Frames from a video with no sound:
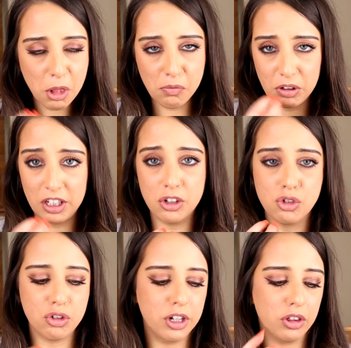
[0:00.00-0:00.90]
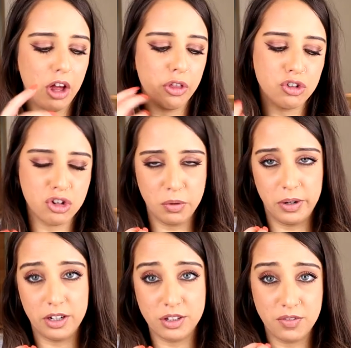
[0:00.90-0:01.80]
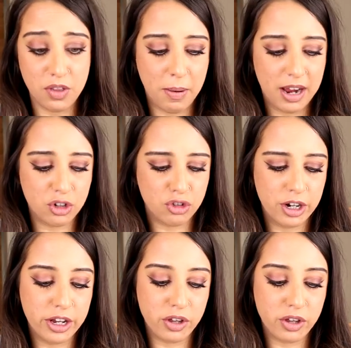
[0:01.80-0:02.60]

I'm really enjoying like the chewiness of the pastry.